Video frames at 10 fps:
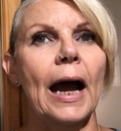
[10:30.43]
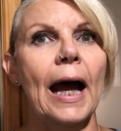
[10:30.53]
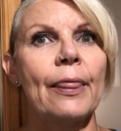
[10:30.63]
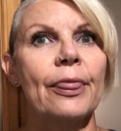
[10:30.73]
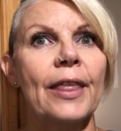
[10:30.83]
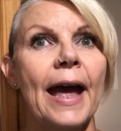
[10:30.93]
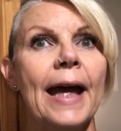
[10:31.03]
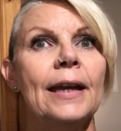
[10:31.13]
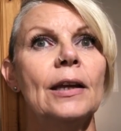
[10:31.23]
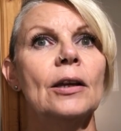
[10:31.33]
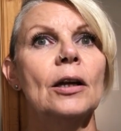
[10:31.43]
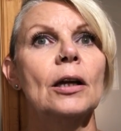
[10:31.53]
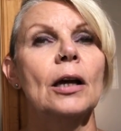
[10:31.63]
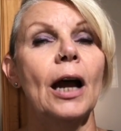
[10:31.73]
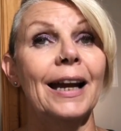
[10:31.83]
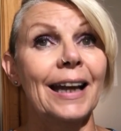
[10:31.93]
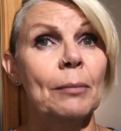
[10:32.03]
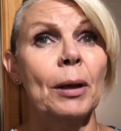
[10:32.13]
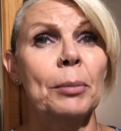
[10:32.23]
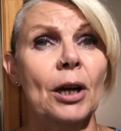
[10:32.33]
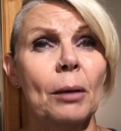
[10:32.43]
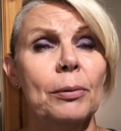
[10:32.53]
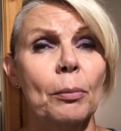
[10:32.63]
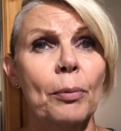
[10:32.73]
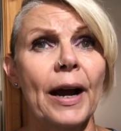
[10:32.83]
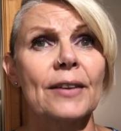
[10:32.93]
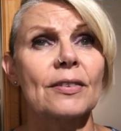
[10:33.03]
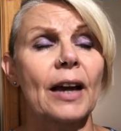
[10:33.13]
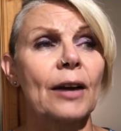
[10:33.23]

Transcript: And then again, maybe a couple of breaths